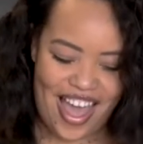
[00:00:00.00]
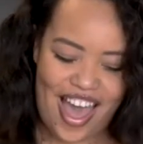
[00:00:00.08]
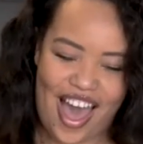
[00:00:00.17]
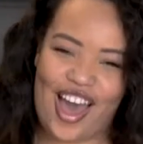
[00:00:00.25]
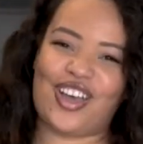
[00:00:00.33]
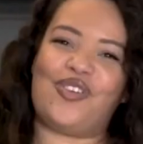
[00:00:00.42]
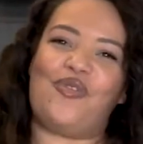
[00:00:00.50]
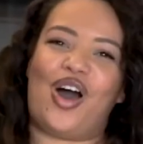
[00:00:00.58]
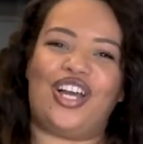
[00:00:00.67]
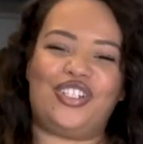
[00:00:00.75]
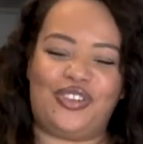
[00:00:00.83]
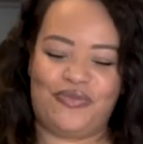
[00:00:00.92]

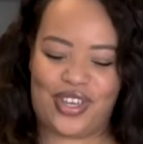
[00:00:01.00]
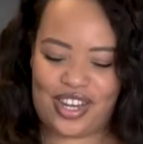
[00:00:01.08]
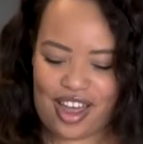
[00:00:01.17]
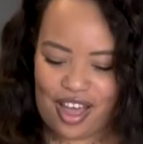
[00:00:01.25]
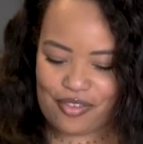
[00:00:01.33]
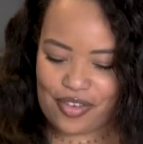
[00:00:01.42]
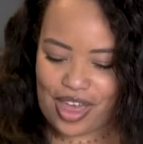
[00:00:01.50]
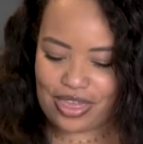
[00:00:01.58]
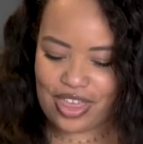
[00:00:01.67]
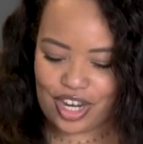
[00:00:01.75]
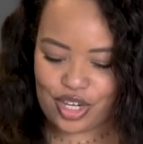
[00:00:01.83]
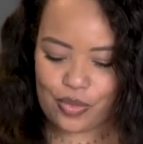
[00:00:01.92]
Wash your meat off, and then